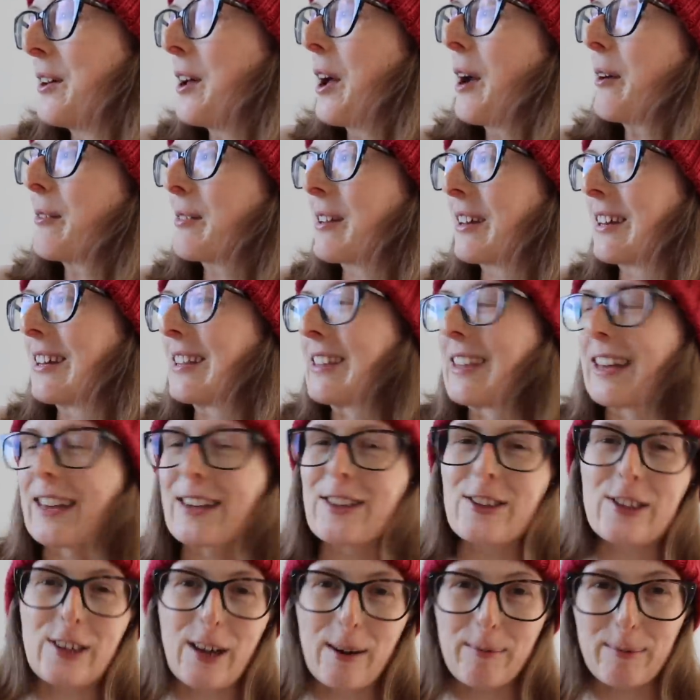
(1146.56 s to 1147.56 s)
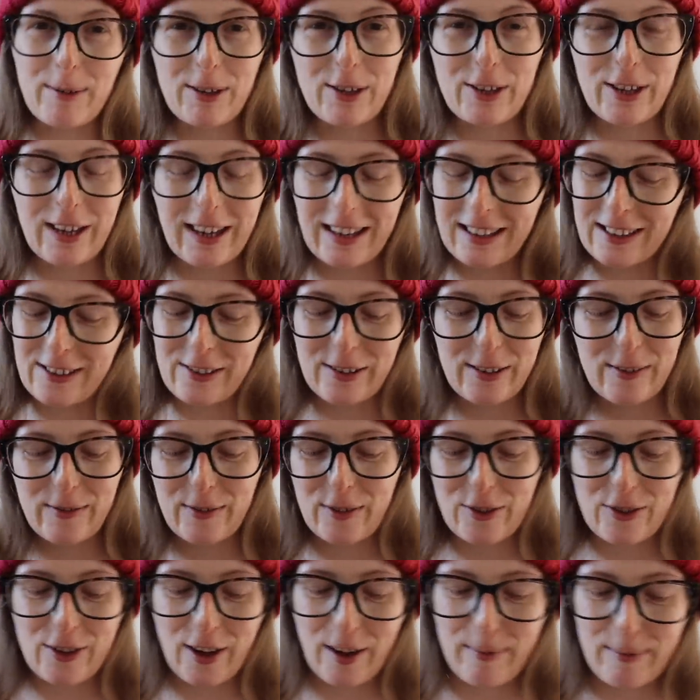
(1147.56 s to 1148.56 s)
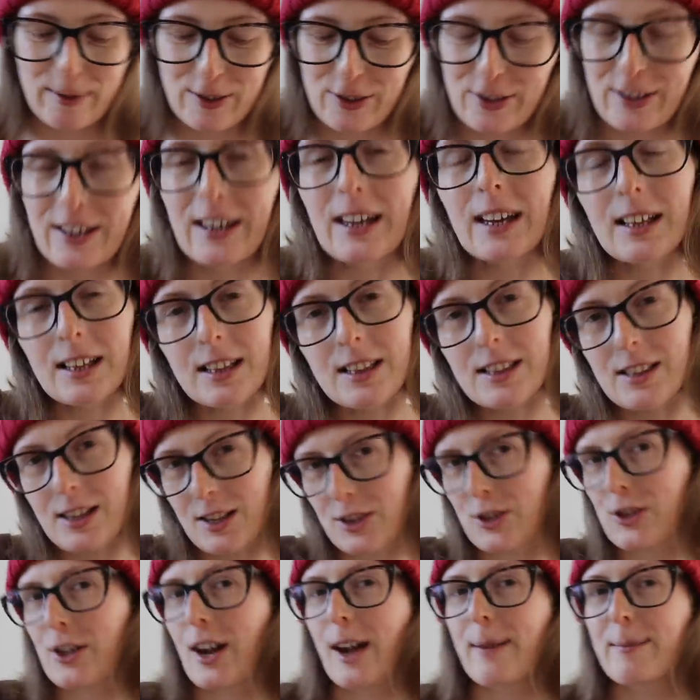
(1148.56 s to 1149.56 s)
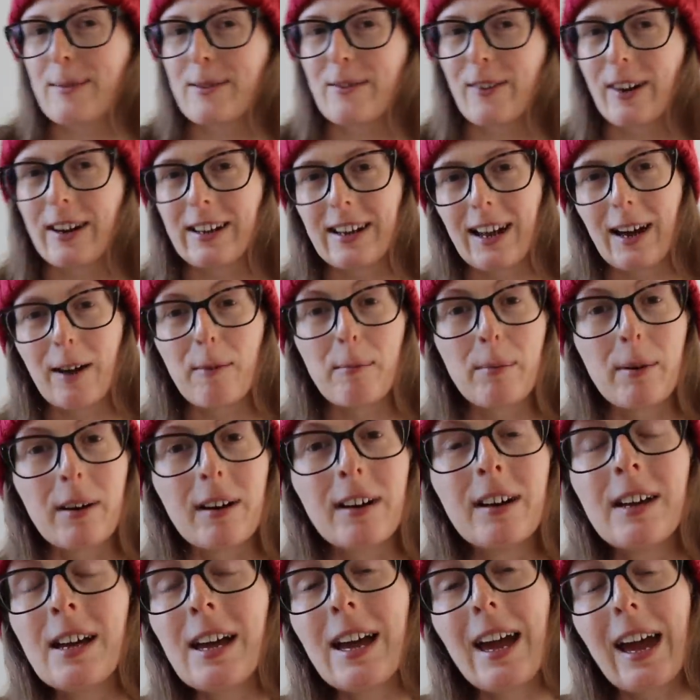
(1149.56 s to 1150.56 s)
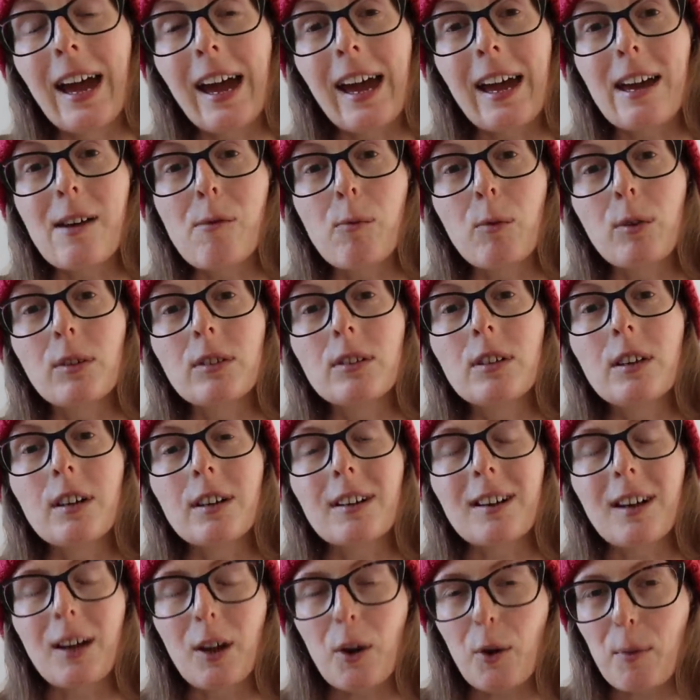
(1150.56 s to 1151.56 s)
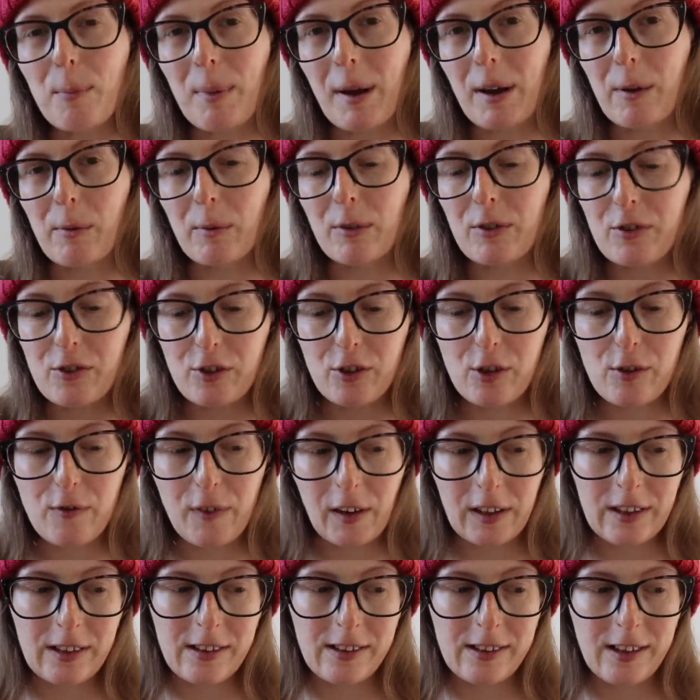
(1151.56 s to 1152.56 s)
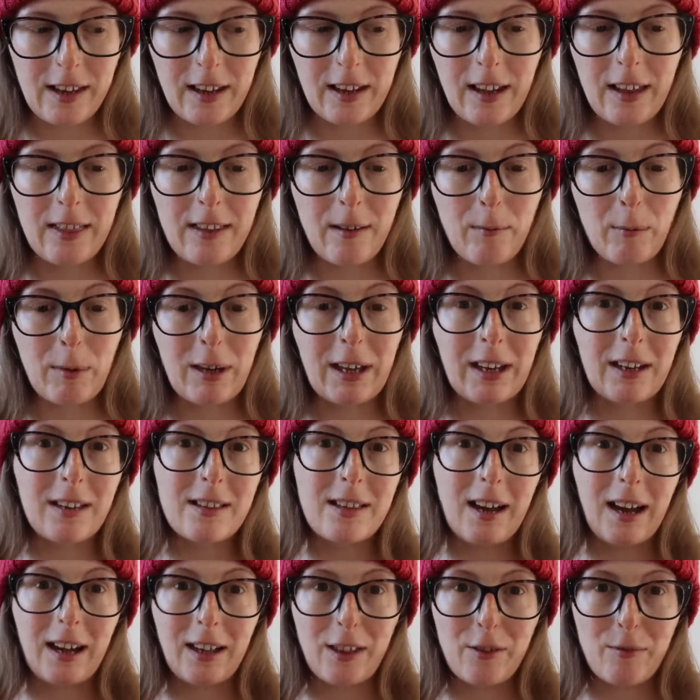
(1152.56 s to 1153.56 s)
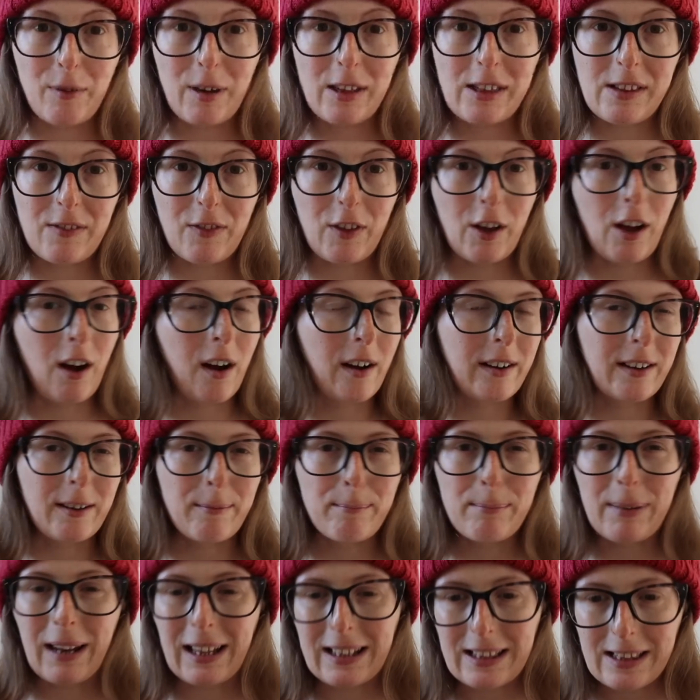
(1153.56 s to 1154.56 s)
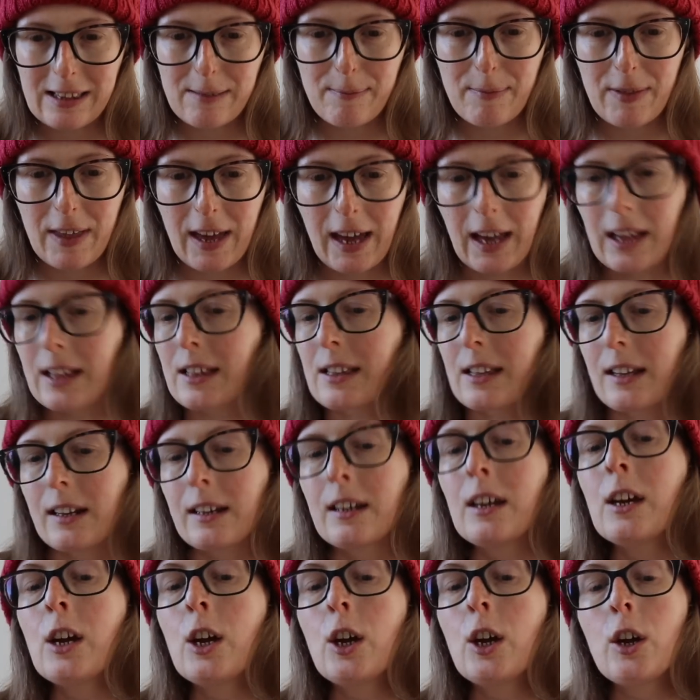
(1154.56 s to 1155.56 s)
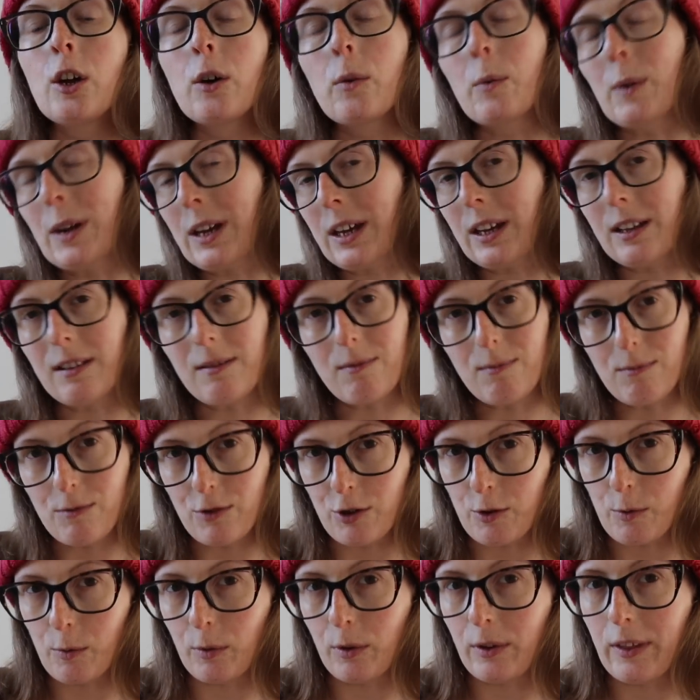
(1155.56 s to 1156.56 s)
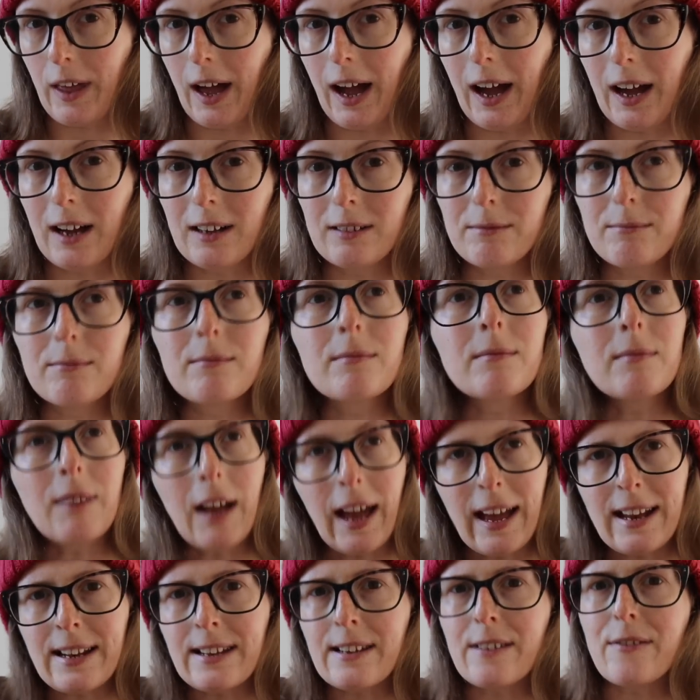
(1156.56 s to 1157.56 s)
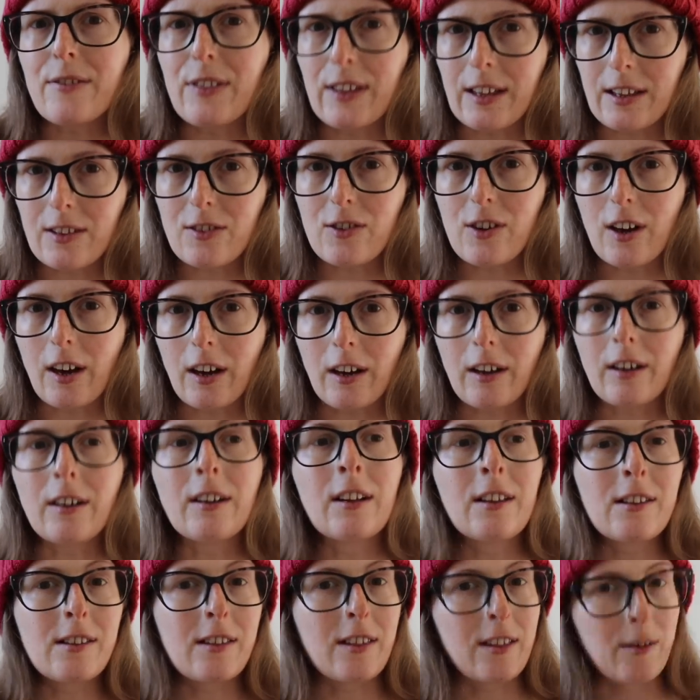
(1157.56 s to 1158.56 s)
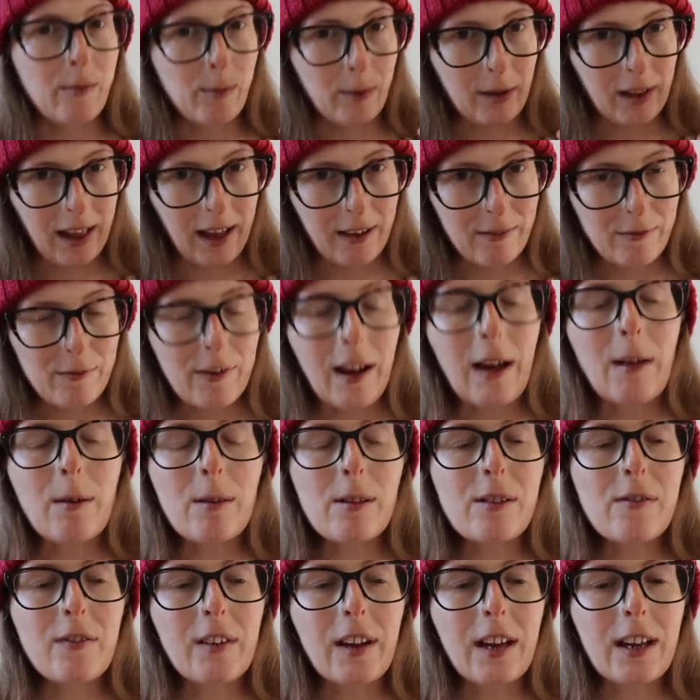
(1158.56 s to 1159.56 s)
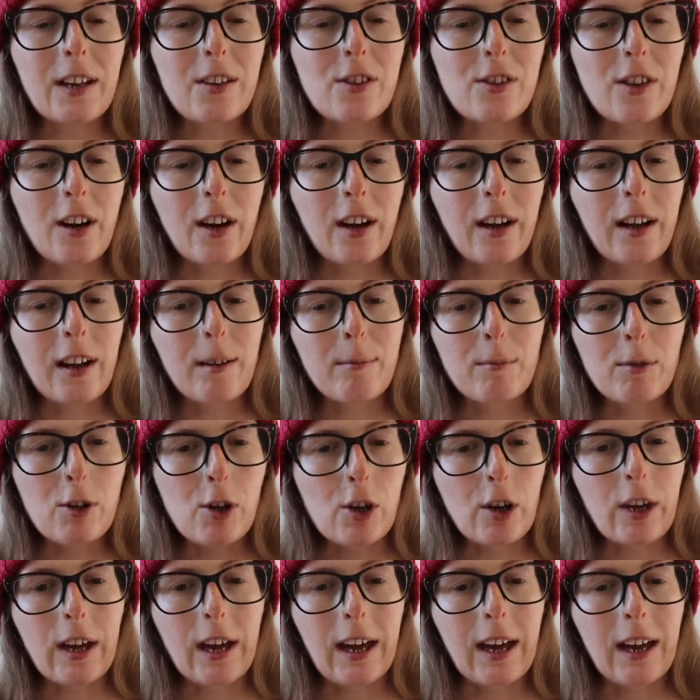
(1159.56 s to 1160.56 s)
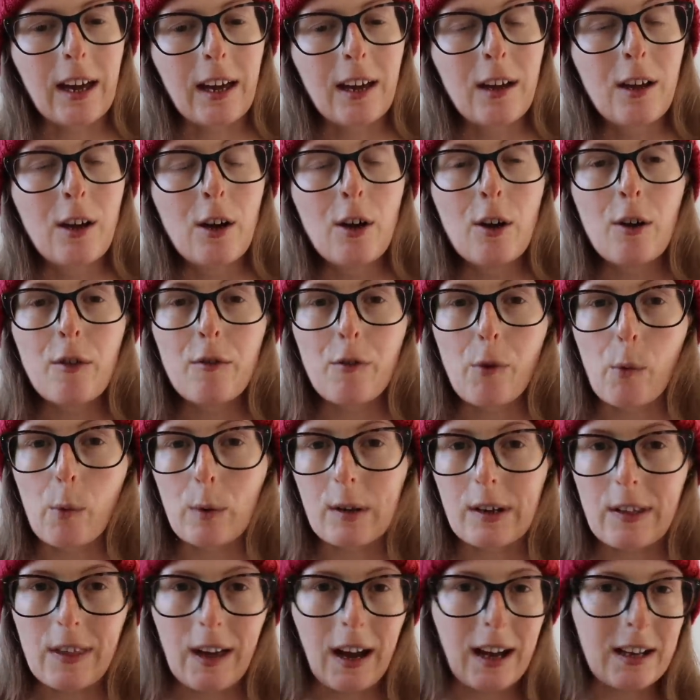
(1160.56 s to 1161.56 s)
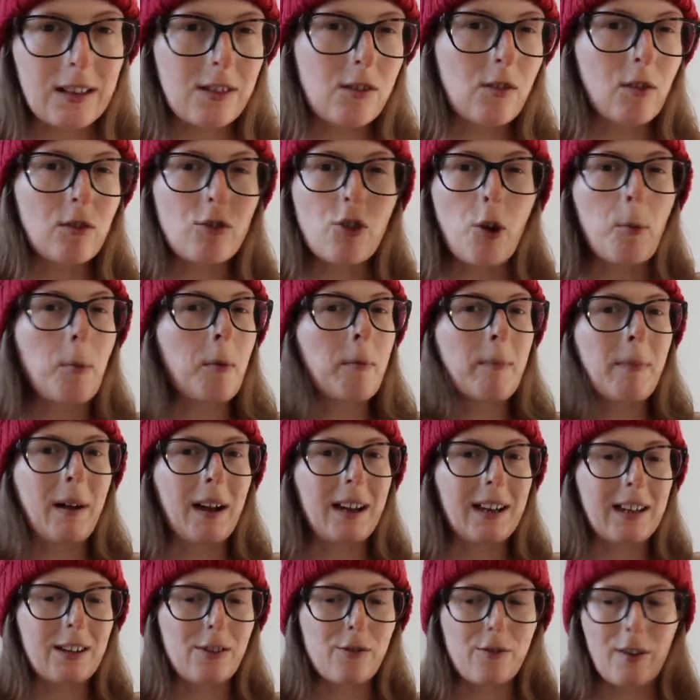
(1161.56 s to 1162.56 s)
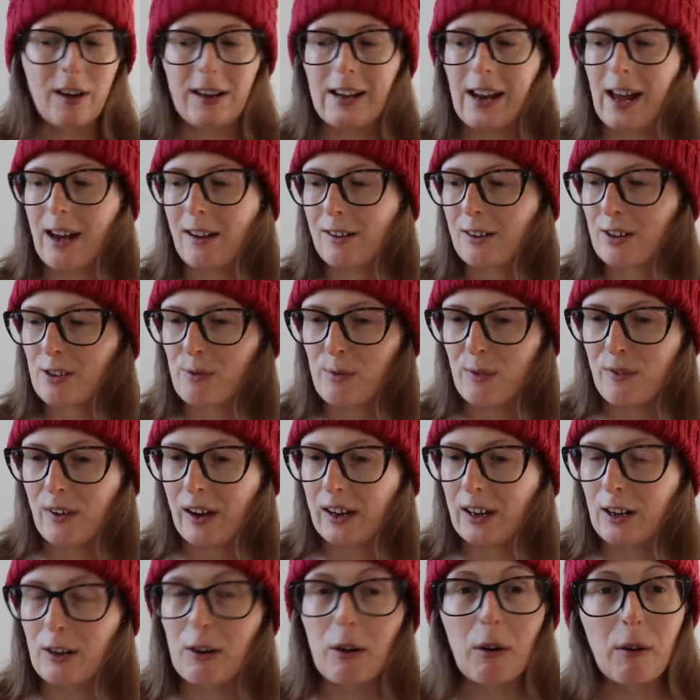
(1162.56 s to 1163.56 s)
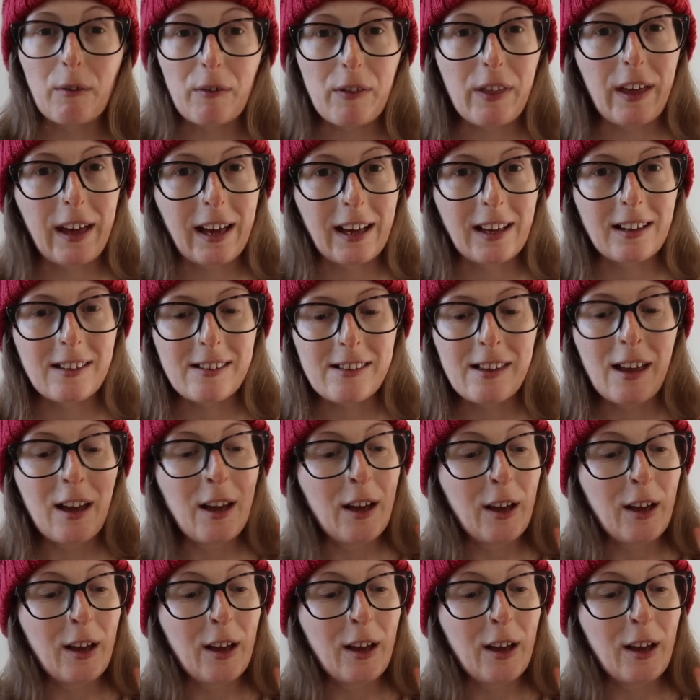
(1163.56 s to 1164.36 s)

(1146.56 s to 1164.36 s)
I was gonna say shabby chic, it's not even shabby chic, it's shabby right now, but it will look a lot better once the new fence is in, and then we can attack the rest of the garden and plant some things, and we can do all that end of this year so that we'll have flowers for next year, and I'm looking forward to that. It's not top of my list right now because we've had a lot of things